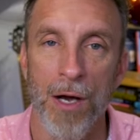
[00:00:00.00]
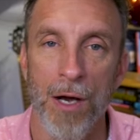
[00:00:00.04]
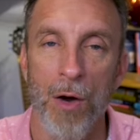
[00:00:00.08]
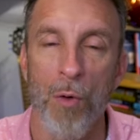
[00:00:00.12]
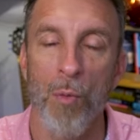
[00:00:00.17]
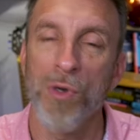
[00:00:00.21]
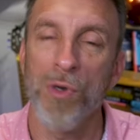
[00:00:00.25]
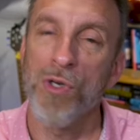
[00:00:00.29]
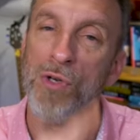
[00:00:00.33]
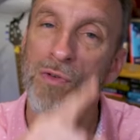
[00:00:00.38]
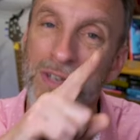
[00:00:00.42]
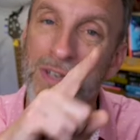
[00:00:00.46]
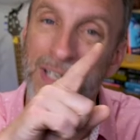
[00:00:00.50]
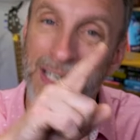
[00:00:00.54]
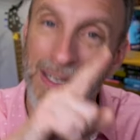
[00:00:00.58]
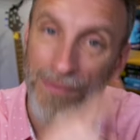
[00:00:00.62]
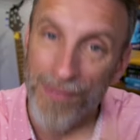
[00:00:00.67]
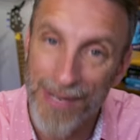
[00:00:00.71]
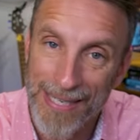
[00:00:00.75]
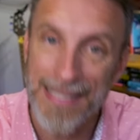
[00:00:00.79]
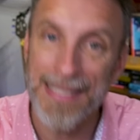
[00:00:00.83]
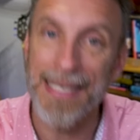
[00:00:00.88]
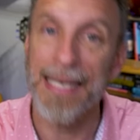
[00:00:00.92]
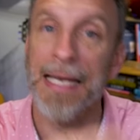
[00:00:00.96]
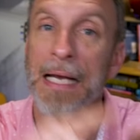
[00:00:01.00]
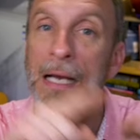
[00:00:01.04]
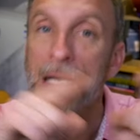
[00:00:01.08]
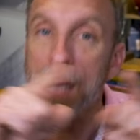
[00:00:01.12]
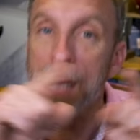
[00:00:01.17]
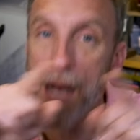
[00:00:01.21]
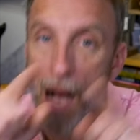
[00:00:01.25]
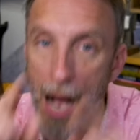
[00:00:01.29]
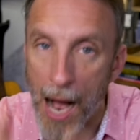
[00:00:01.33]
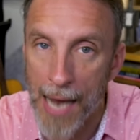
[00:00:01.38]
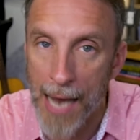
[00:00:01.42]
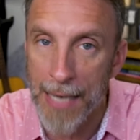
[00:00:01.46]
When you have a convincing
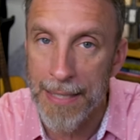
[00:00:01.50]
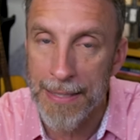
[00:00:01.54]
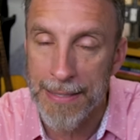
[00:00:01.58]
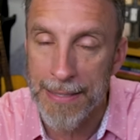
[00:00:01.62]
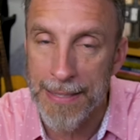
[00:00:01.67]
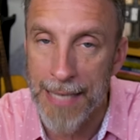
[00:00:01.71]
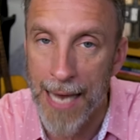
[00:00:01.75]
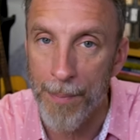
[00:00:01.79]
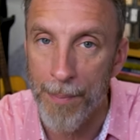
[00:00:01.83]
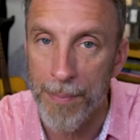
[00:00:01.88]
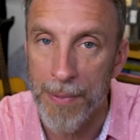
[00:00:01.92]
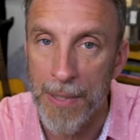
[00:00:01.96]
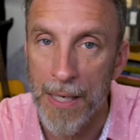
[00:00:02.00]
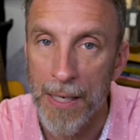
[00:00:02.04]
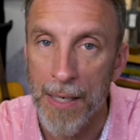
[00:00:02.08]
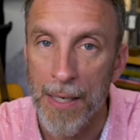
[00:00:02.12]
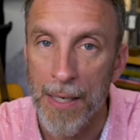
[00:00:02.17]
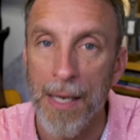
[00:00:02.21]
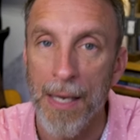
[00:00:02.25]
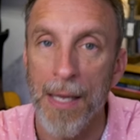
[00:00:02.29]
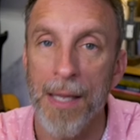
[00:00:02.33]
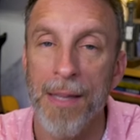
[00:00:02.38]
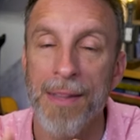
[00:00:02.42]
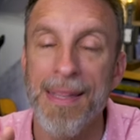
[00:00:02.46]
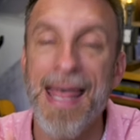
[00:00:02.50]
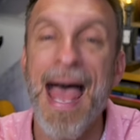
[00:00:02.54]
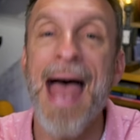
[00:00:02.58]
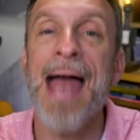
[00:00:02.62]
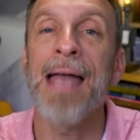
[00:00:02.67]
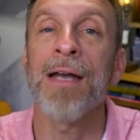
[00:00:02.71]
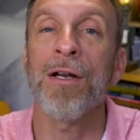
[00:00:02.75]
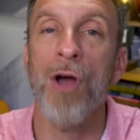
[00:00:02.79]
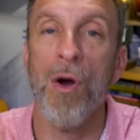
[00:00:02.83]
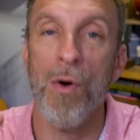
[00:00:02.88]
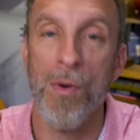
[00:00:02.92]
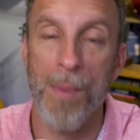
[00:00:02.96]
concept,
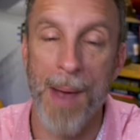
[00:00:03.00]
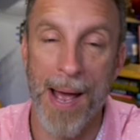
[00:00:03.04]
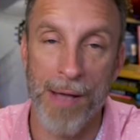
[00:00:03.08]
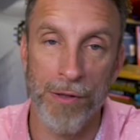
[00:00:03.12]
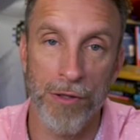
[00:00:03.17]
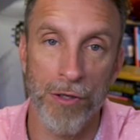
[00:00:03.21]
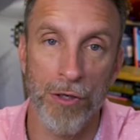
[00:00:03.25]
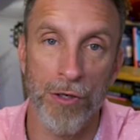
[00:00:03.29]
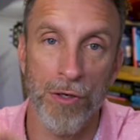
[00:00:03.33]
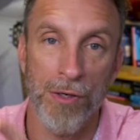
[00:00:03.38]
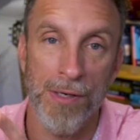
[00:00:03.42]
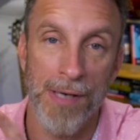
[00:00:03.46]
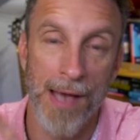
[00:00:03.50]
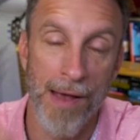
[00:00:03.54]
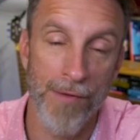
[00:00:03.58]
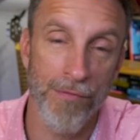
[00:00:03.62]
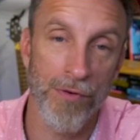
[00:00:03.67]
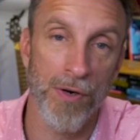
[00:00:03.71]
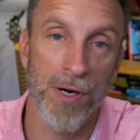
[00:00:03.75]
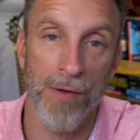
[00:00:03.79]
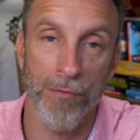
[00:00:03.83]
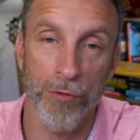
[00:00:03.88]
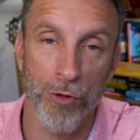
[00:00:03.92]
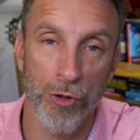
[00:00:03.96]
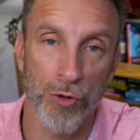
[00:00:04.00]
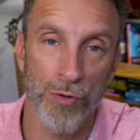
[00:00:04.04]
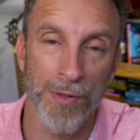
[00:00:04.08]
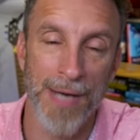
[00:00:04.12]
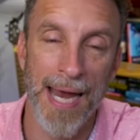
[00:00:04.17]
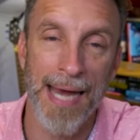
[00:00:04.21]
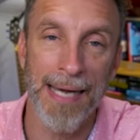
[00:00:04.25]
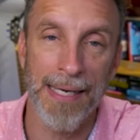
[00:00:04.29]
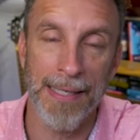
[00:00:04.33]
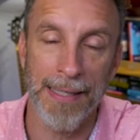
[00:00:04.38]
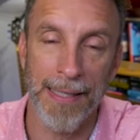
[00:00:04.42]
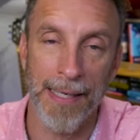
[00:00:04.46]
then go about the effort of
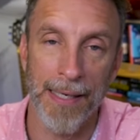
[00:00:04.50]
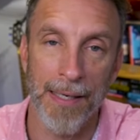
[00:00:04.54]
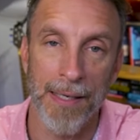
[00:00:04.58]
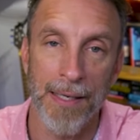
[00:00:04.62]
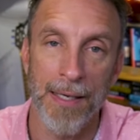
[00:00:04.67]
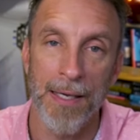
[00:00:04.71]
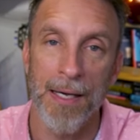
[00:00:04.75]
creating it.